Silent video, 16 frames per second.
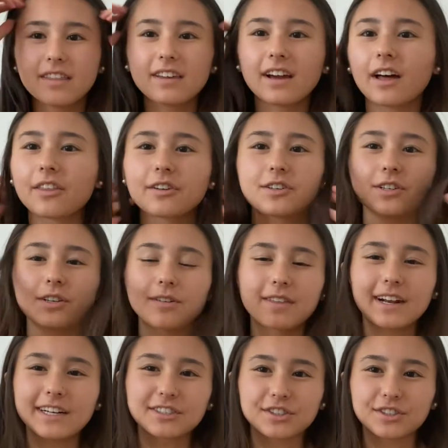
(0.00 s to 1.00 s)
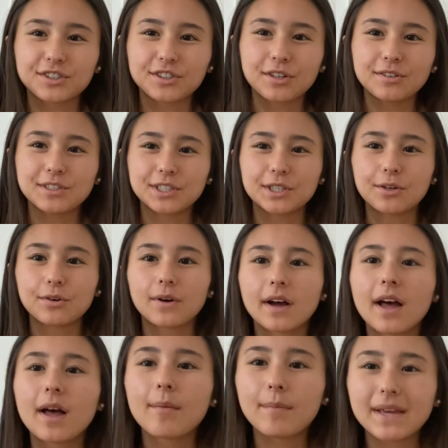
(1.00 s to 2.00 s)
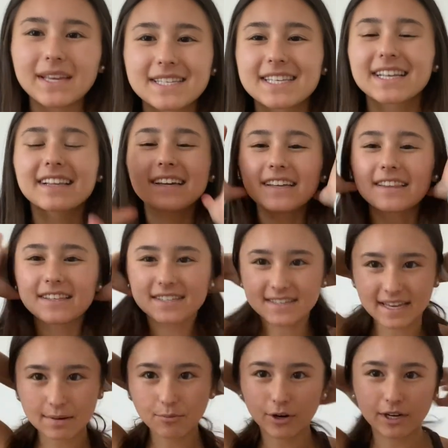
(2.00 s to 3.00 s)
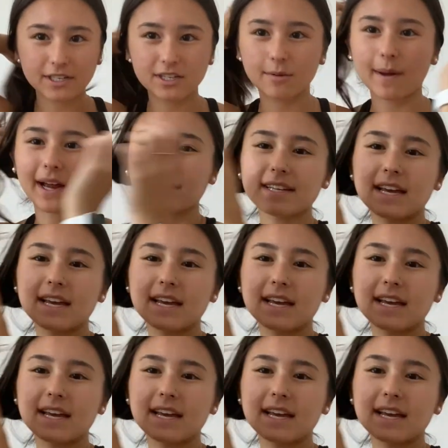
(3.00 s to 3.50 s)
the other two that I just showed you. Basically the same racerback